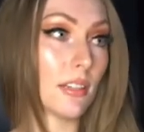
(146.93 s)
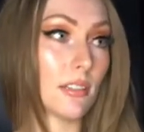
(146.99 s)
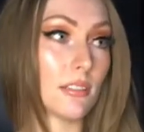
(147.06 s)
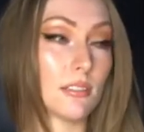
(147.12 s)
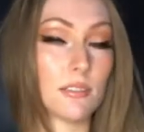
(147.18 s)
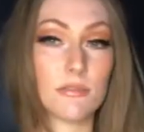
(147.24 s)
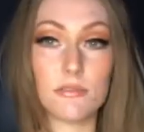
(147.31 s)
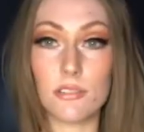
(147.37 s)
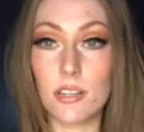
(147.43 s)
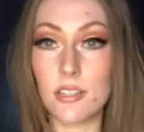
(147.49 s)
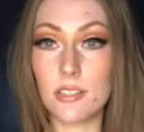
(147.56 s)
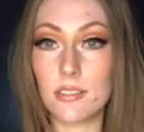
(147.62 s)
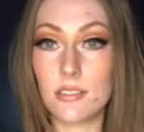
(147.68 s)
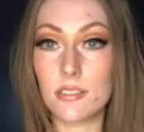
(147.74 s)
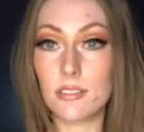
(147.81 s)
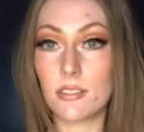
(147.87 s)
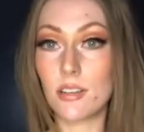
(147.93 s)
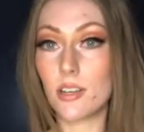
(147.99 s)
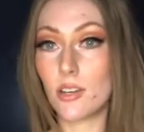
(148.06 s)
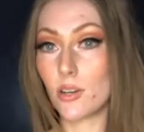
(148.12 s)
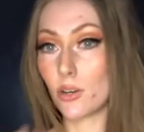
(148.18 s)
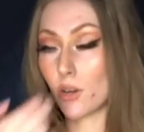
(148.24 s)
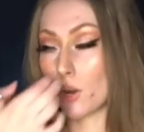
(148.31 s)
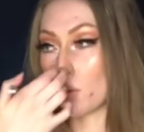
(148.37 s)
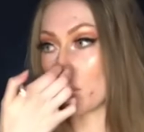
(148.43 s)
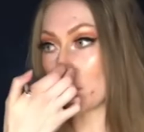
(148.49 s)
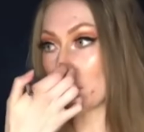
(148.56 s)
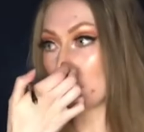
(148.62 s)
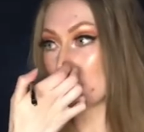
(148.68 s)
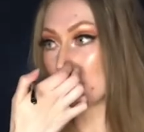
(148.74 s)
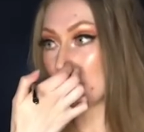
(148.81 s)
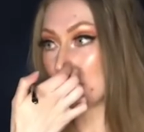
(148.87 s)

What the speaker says: it's friends, coworkers.